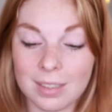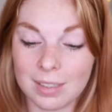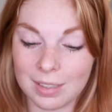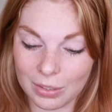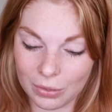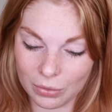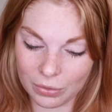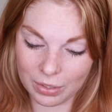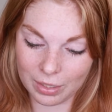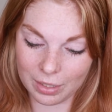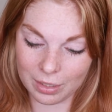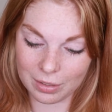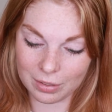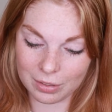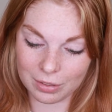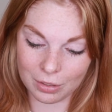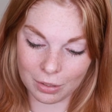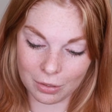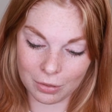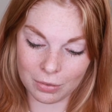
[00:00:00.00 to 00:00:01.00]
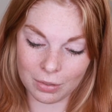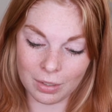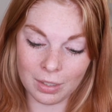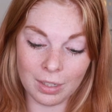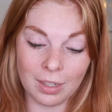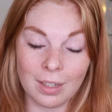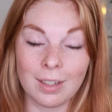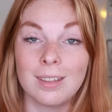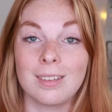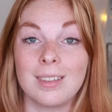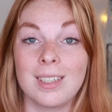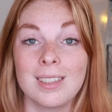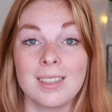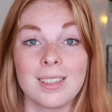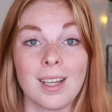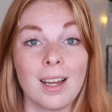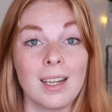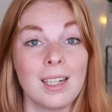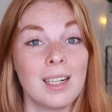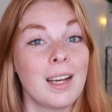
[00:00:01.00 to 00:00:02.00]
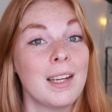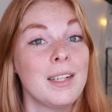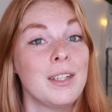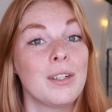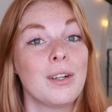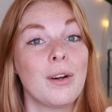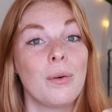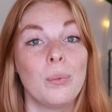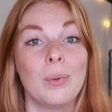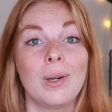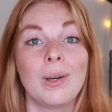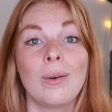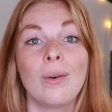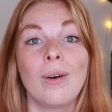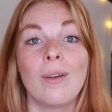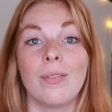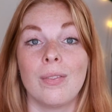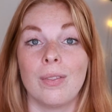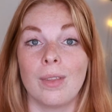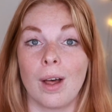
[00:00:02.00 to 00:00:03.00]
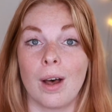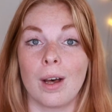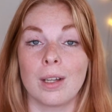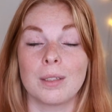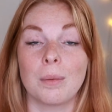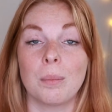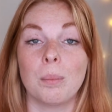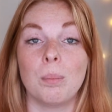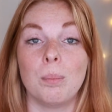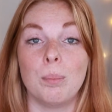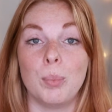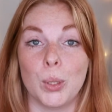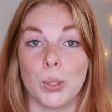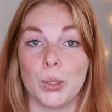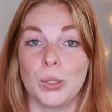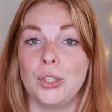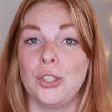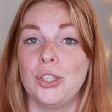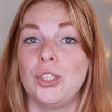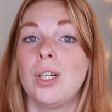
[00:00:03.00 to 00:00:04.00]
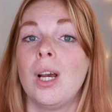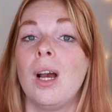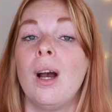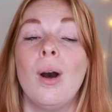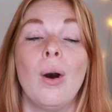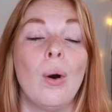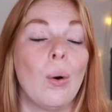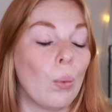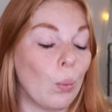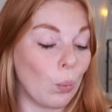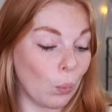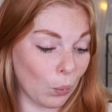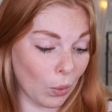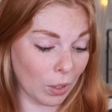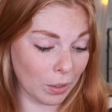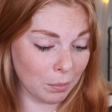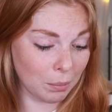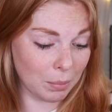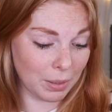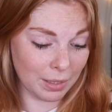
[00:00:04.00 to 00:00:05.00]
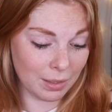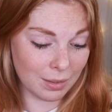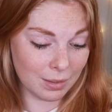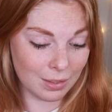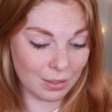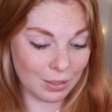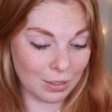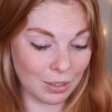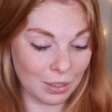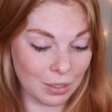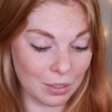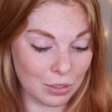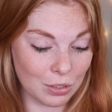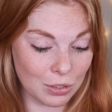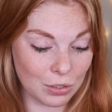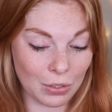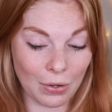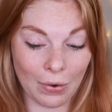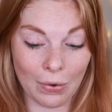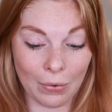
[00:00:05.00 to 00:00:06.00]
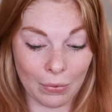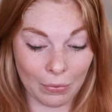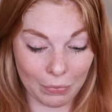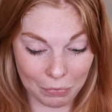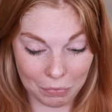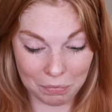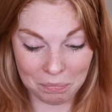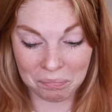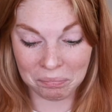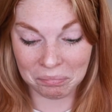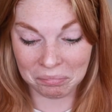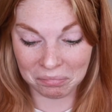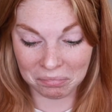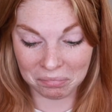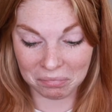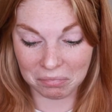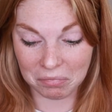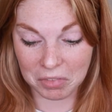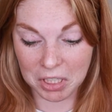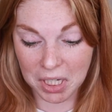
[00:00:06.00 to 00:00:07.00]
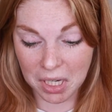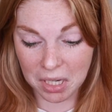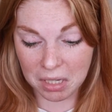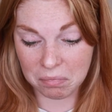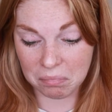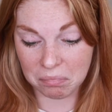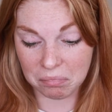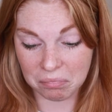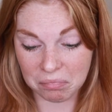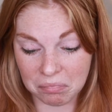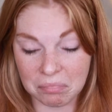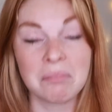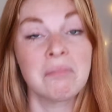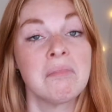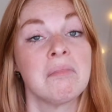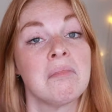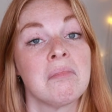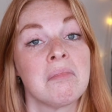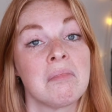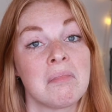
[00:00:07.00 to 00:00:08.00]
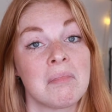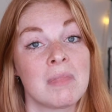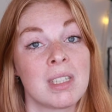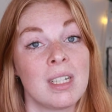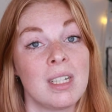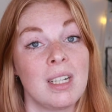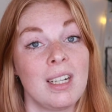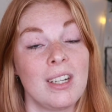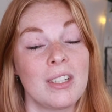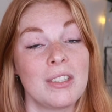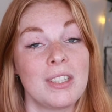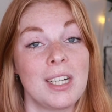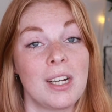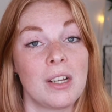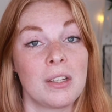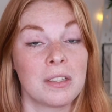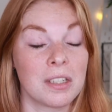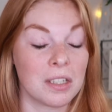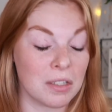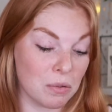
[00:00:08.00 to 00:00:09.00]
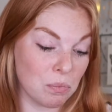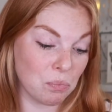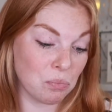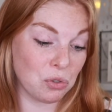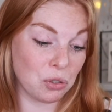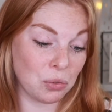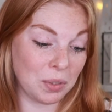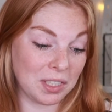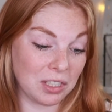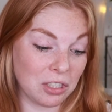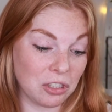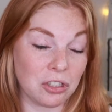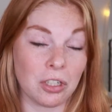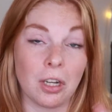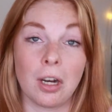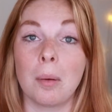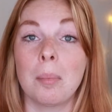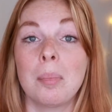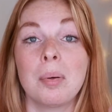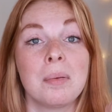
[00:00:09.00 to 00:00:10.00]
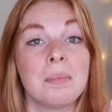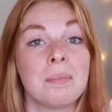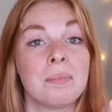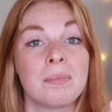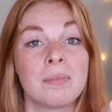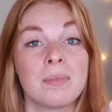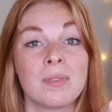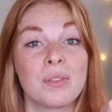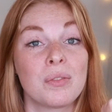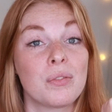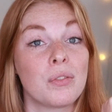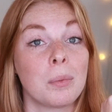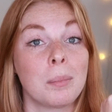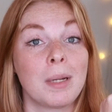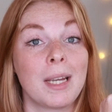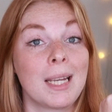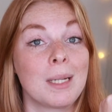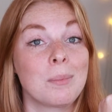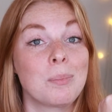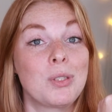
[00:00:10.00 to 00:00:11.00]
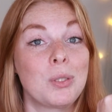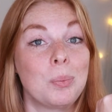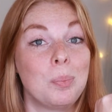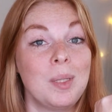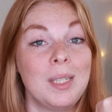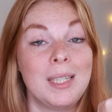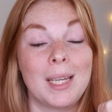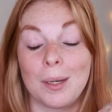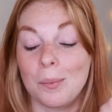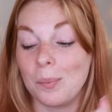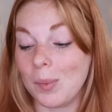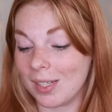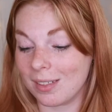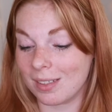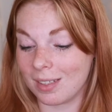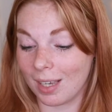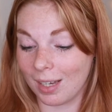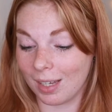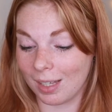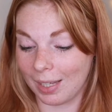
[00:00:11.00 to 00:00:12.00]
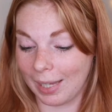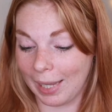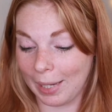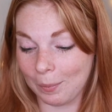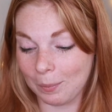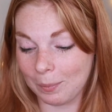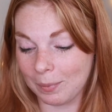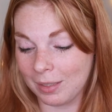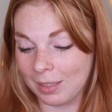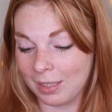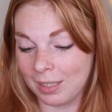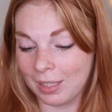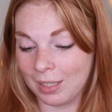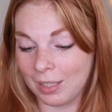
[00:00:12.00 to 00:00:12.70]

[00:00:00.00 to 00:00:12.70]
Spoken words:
is still there. So this eyeliner will not budge one bit. So yeah, LOTTIE London doing the job from AM to PM, as they claim.